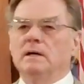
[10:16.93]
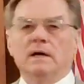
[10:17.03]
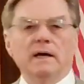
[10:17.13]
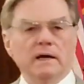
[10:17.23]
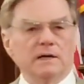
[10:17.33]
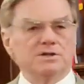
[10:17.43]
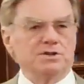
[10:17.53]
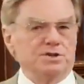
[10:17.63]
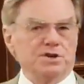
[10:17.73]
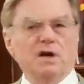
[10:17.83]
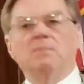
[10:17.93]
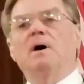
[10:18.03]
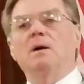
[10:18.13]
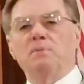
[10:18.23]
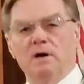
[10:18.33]
Hence, jump
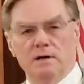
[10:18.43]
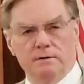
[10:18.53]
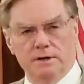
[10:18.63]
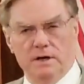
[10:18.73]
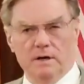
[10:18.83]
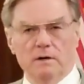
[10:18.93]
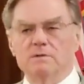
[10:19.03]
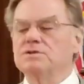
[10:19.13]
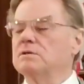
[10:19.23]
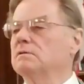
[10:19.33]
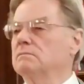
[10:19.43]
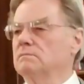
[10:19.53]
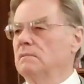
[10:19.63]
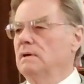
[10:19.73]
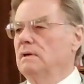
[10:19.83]
up a hundred years,
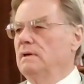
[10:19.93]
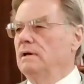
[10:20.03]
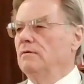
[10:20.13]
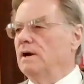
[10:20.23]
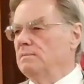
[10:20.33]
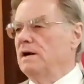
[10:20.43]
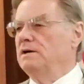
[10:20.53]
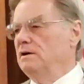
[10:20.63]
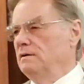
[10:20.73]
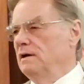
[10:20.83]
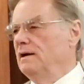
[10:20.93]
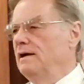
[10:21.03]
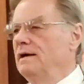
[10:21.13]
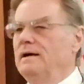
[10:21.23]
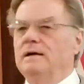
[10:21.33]
and what am I doing?
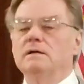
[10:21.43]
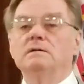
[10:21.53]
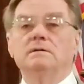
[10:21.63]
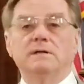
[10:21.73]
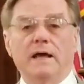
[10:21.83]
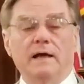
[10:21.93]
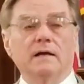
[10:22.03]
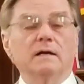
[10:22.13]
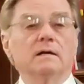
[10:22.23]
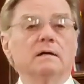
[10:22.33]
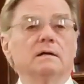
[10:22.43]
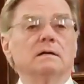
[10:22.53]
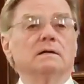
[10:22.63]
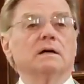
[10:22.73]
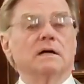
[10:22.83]
Taking
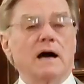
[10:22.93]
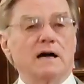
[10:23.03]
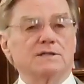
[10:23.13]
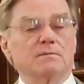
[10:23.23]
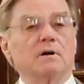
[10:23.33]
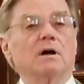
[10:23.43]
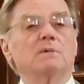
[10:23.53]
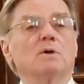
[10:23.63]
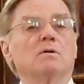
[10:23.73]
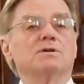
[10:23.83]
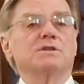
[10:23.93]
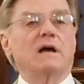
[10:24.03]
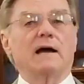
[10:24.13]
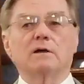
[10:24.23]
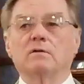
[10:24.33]
the gospel on a
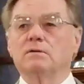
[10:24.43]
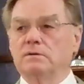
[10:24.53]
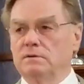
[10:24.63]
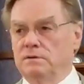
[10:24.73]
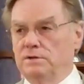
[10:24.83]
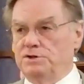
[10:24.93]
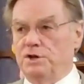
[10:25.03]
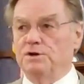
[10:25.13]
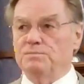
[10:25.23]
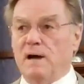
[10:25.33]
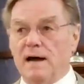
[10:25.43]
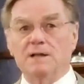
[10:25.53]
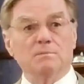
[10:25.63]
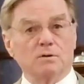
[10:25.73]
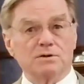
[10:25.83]
motorcycle, the church behind
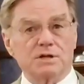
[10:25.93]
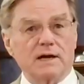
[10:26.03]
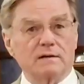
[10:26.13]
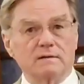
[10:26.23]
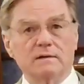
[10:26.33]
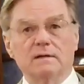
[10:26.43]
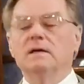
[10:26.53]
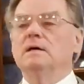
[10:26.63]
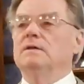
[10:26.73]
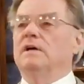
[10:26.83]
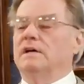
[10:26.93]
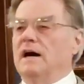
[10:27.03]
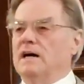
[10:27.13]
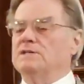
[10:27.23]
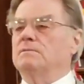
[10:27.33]
the motorcycle, the
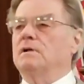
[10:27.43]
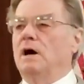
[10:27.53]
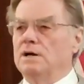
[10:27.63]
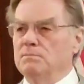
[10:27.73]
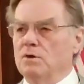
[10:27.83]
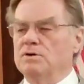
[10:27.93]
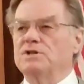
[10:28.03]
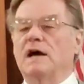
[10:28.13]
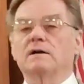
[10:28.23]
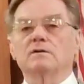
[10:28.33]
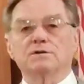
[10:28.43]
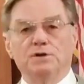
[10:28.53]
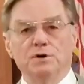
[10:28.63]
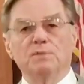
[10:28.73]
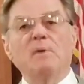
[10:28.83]
gospel on a motorcycle
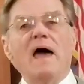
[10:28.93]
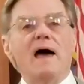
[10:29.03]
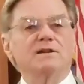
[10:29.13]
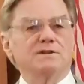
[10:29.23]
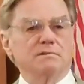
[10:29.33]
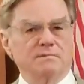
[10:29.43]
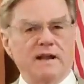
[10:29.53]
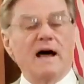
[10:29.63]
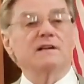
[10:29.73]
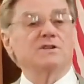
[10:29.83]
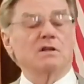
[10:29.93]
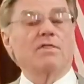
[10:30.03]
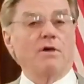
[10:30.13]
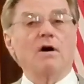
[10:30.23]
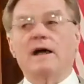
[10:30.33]
to the patch that I
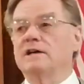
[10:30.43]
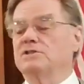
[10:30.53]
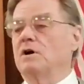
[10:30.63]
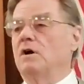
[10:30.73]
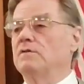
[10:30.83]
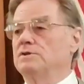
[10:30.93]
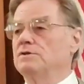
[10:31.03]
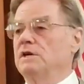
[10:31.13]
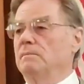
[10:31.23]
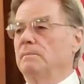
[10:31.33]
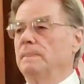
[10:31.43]
thought I saw in the dream.